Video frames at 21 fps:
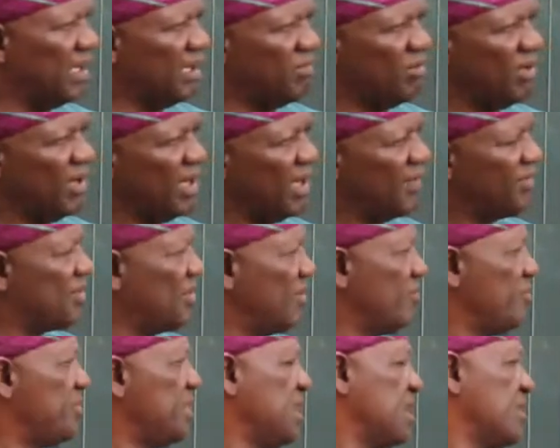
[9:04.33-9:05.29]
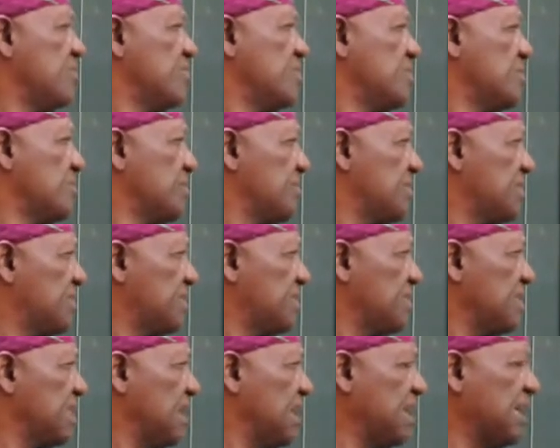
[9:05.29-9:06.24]
We have some
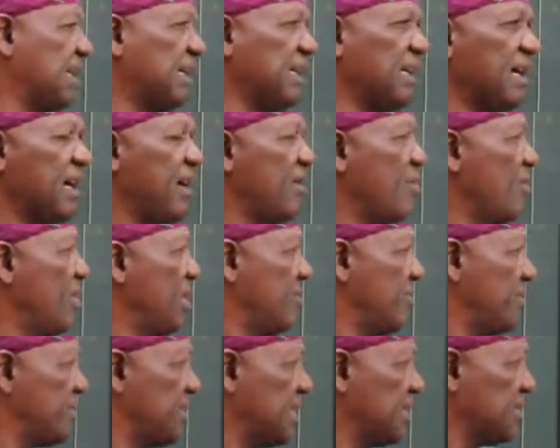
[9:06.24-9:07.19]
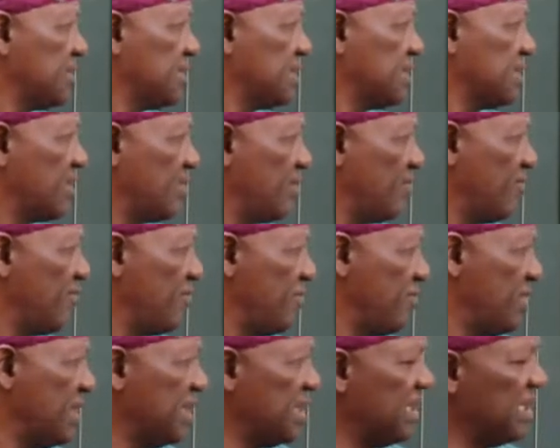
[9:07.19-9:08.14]
BMOs like AWEP, Association of
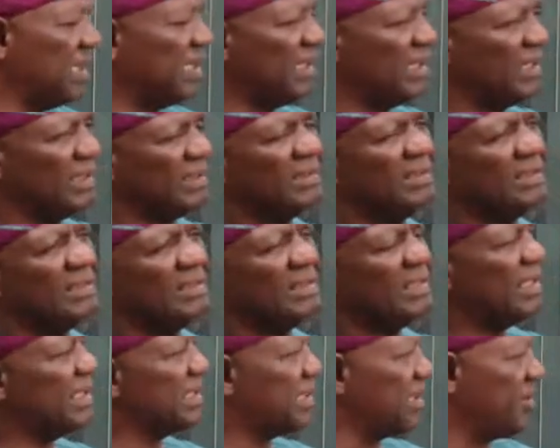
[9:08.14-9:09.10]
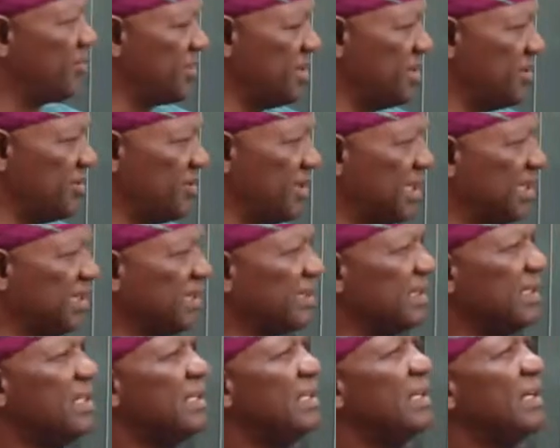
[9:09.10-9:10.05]
Women Entrepreneurs,
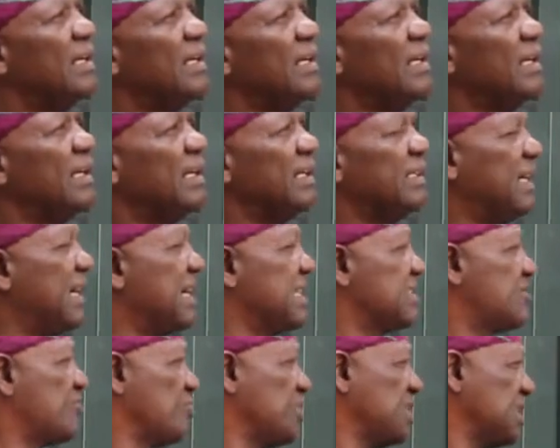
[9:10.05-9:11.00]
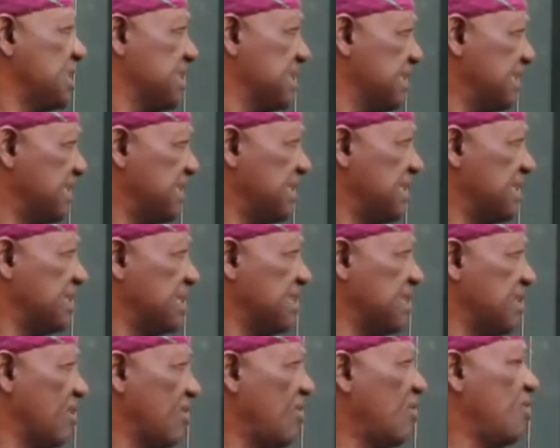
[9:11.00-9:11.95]
NASMI.
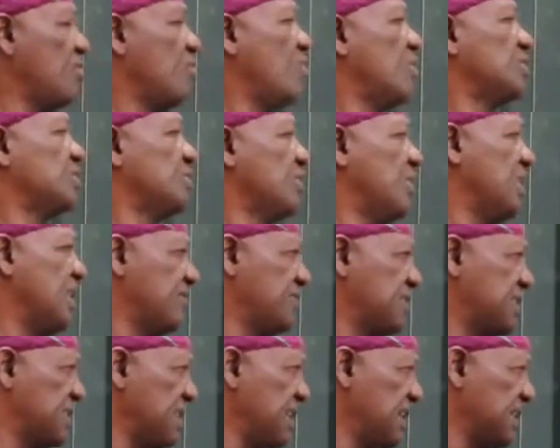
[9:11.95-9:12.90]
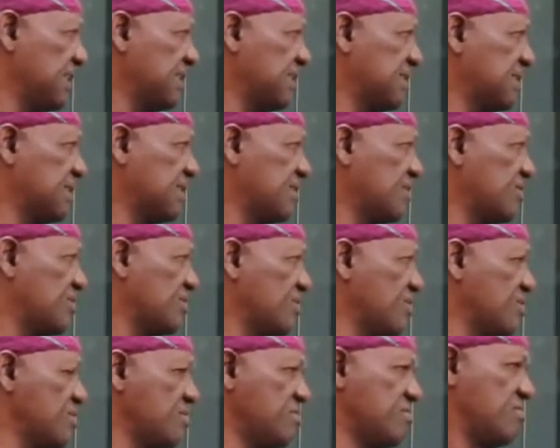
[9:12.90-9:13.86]
They all want to have shares. So
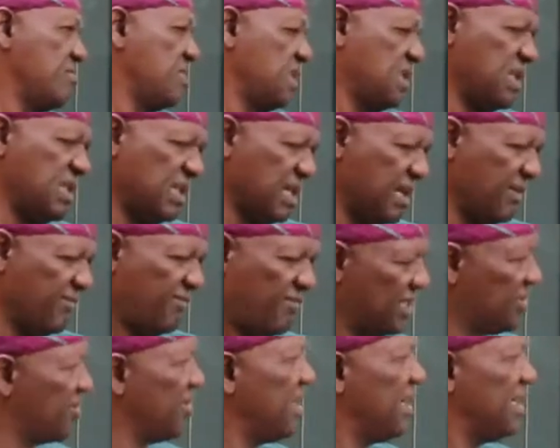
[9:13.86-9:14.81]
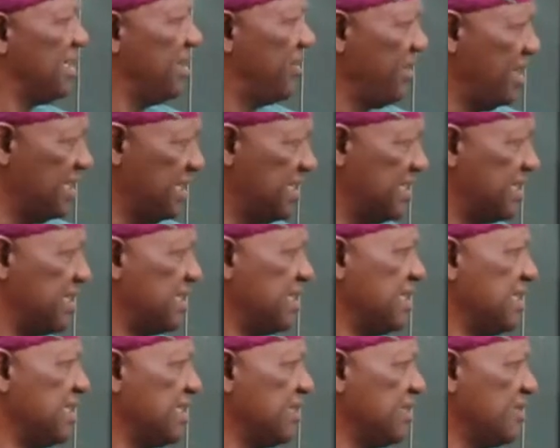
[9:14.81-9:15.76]
we are virtually ready.
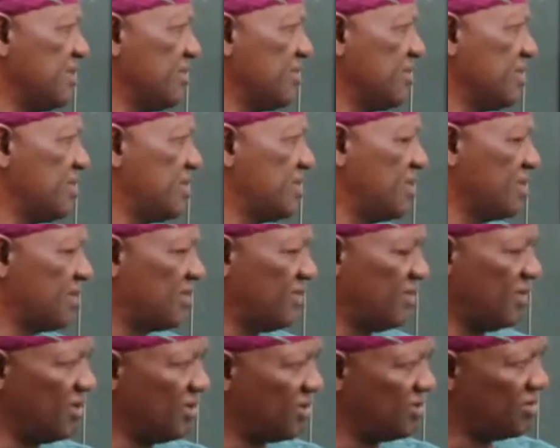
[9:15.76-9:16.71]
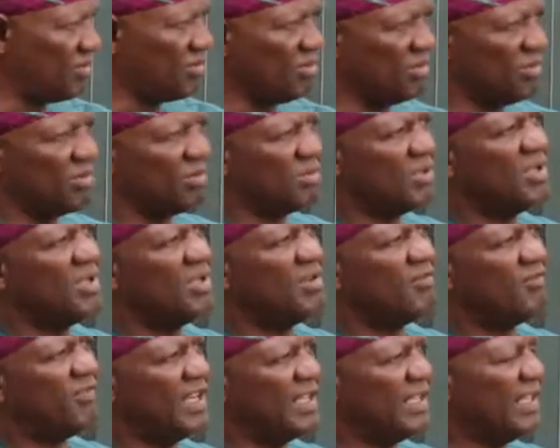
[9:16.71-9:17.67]
You know, it's just for us to
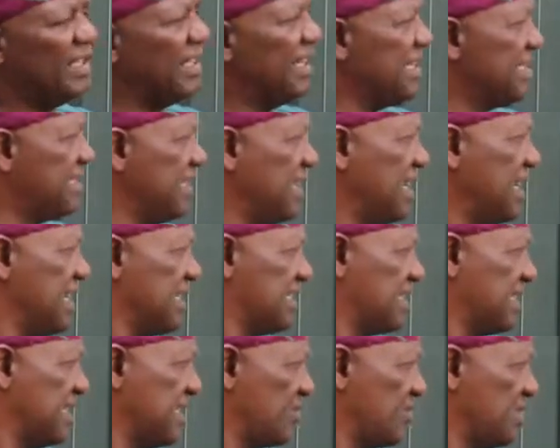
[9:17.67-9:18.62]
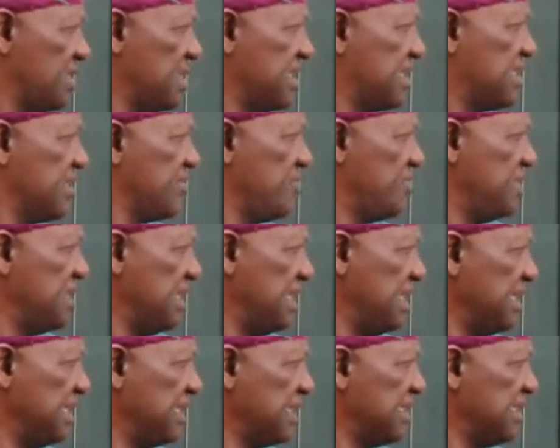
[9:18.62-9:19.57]
finalize the license with the
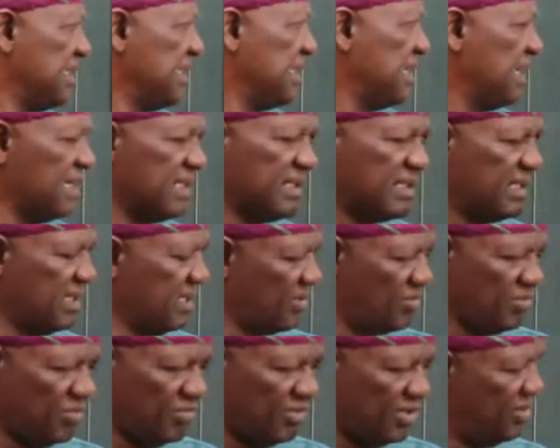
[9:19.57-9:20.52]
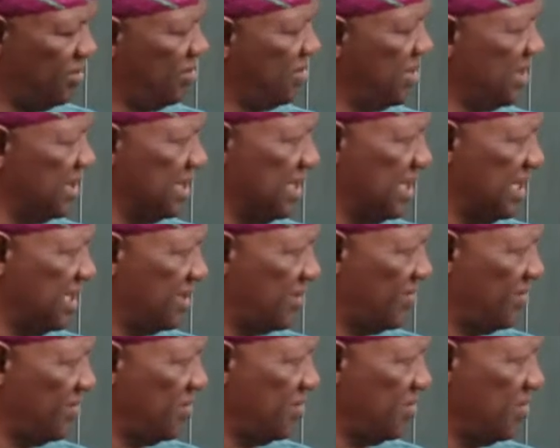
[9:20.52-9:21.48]
CBN. And this we will do in the next
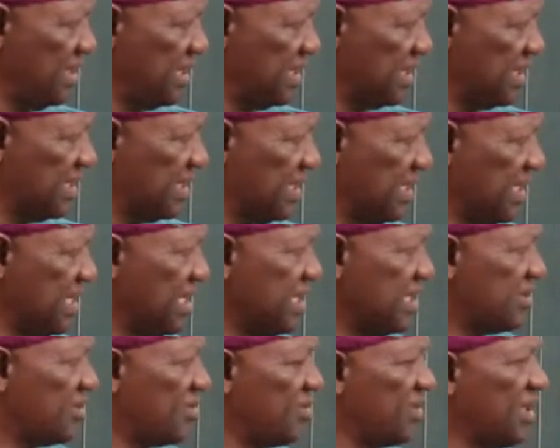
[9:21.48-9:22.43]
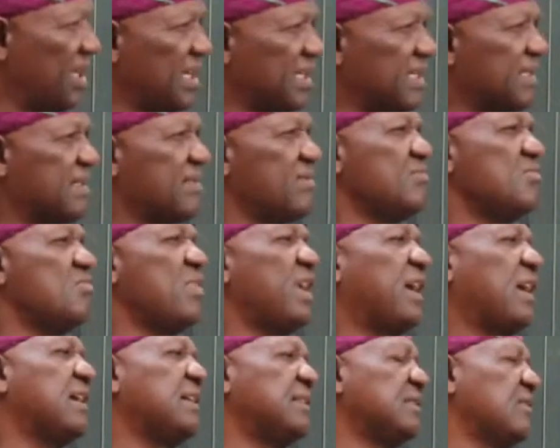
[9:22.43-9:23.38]
few weeks so that we
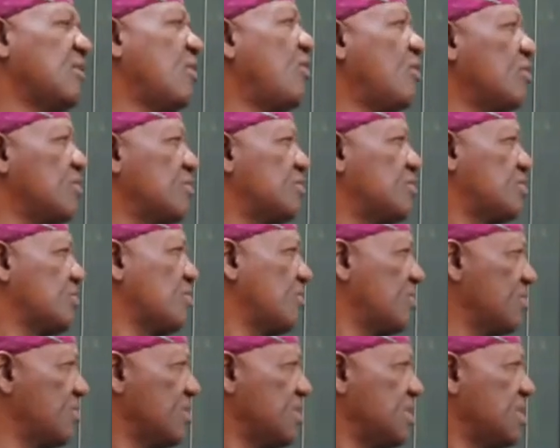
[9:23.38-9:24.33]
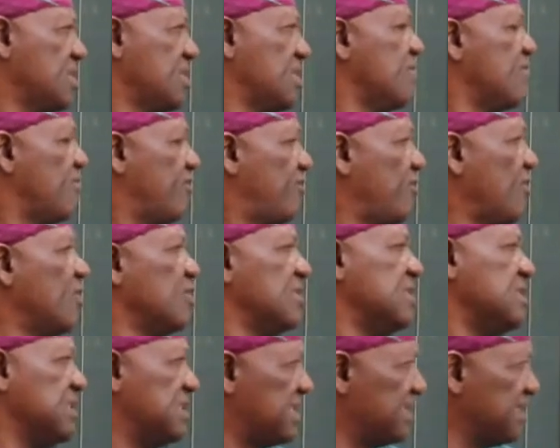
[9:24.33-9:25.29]
can also
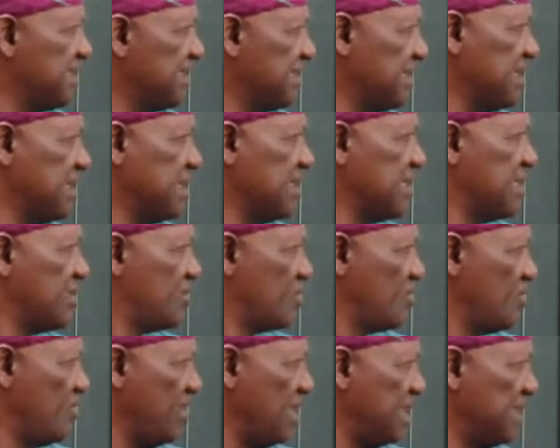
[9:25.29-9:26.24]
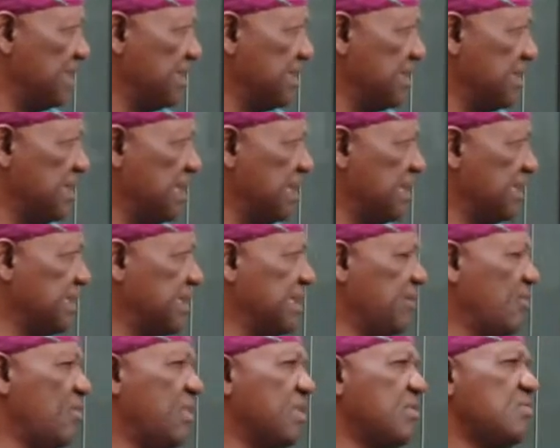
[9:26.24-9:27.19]
fund in a little way. And
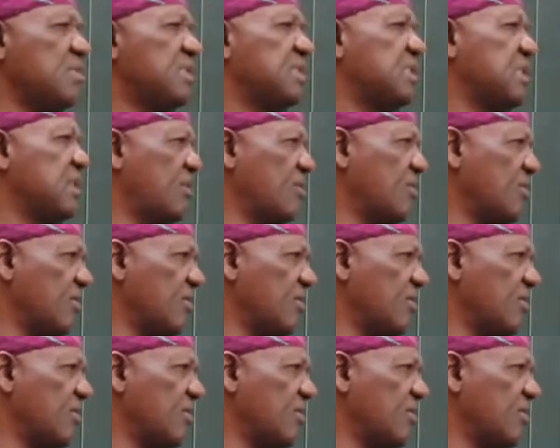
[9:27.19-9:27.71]
then when we take